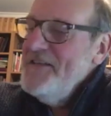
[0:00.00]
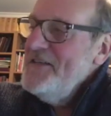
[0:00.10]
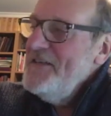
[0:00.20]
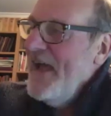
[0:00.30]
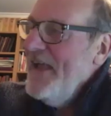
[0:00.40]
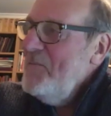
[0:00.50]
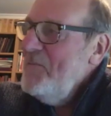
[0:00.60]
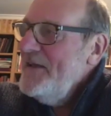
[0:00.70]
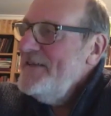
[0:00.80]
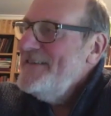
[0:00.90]
shaggy
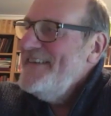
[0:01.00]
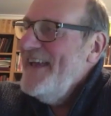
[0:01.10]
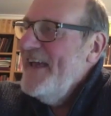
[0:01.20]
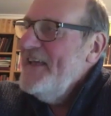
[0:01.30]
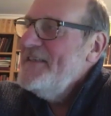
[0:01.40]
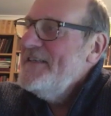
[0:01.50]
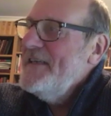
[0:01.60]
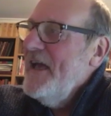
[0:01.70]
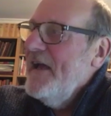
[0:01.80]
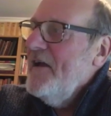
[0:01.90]
beast, yes.
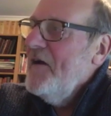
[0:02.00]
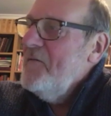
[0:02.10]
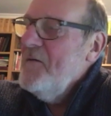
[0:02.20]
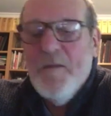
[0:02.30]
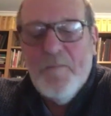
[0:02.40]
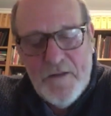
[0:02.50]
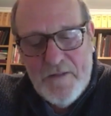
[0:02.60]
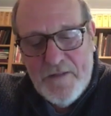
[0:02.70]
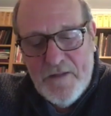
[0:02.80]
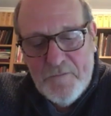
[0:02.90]
I can't remember.
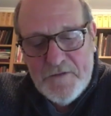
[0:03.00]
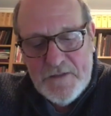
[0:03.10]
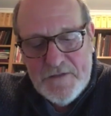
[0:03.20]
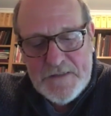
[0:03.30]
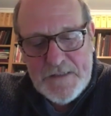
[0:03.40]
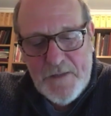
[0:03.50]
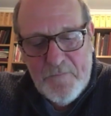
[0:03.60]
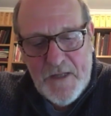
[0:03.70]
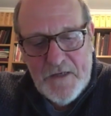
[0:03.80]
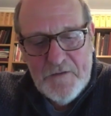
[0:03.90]
There was a
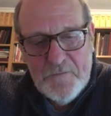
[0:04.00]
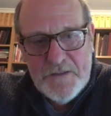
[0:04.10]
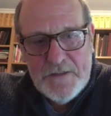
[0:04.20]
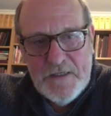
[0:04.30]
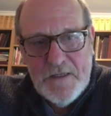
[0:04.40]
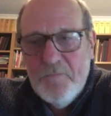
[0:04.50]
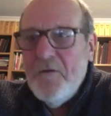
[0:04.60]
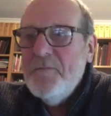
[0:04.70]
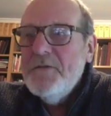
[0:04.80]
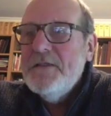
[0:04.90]
stuntman who was in it.
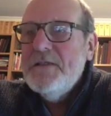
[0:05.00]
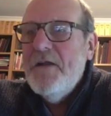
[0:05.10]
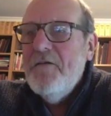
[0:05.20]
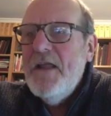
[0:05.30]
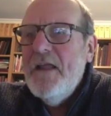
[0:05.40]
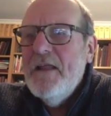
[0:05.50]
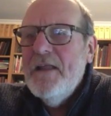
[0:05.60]
What was it? Terry.